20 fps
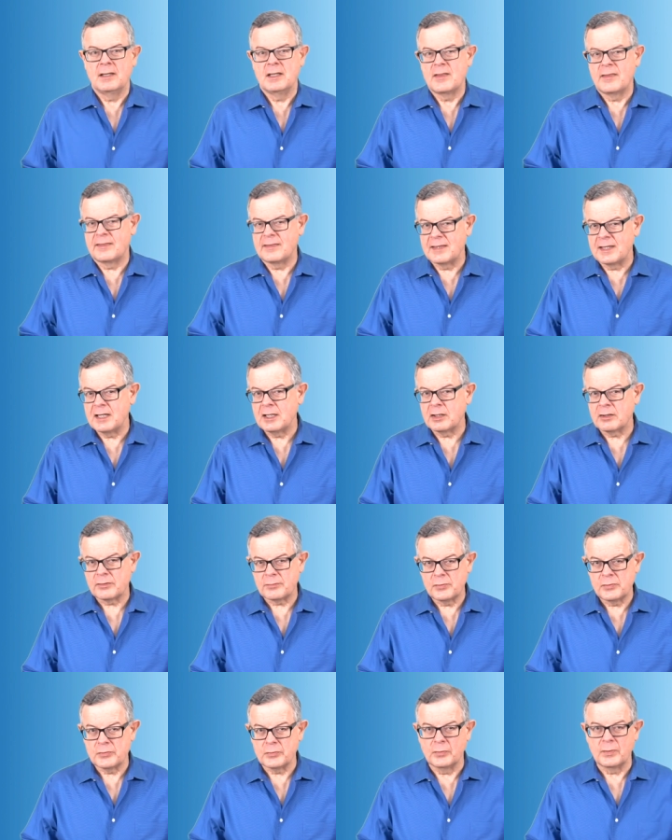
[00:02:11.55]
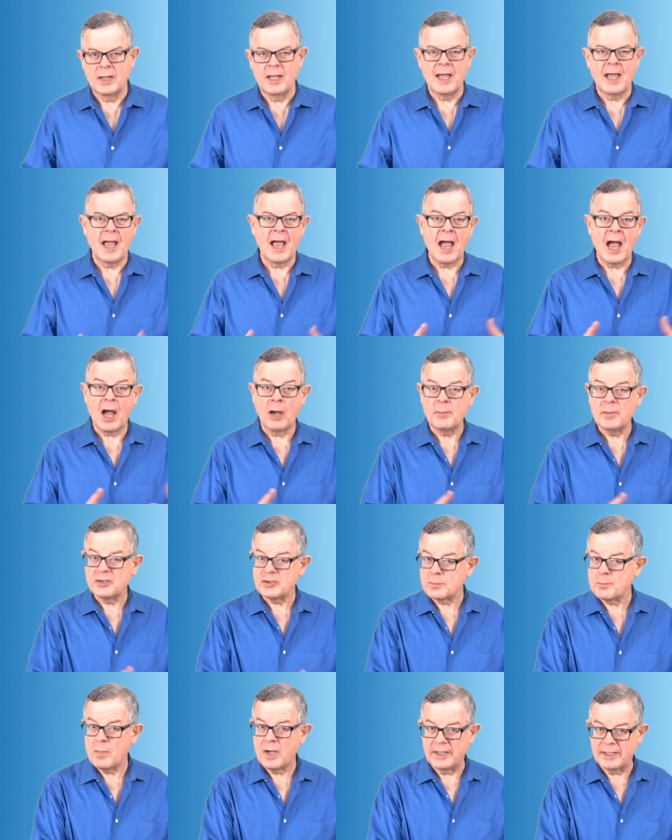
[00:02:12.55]
think through how
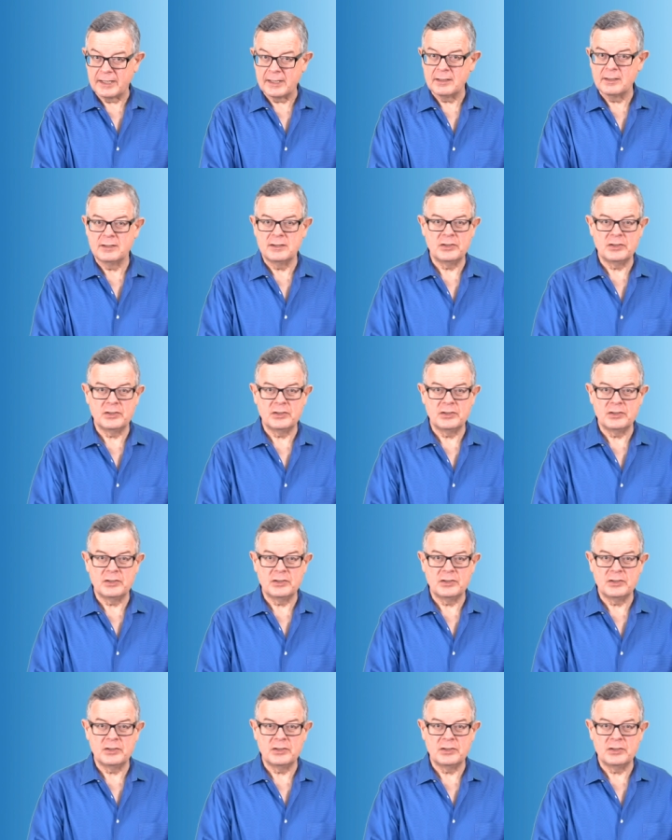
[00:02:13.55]
much money